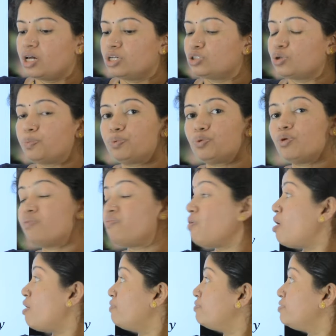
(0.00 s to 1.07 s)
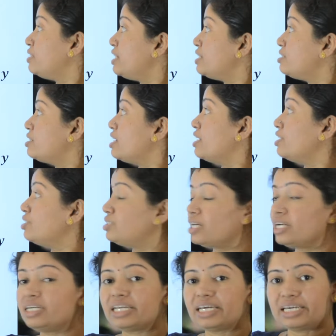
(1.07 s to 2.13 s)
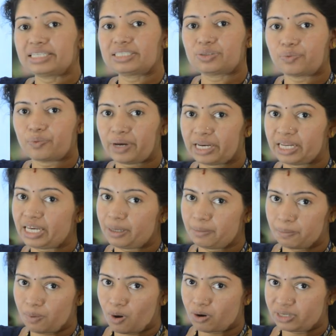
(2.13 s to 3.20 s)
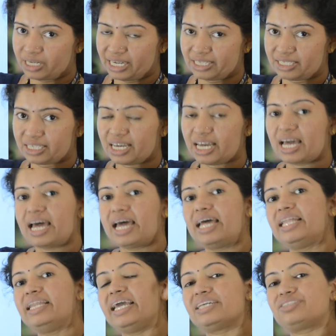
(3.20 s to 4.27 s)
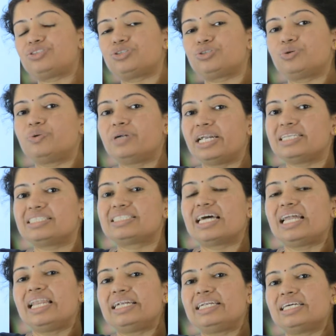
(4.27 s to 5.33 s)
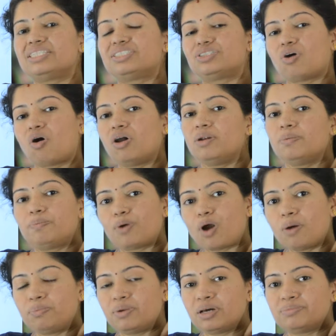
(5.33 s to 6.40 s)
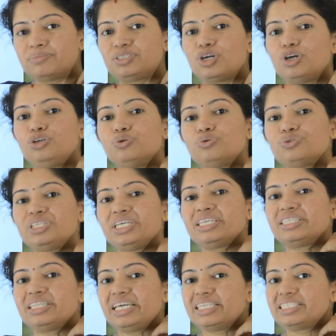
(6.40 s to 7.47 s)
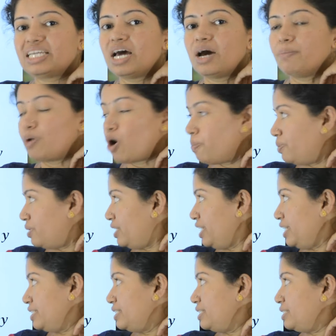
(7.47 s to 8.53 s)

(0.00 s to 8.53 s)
So proof of this result is very important. Next students, let us solve problems using these properties.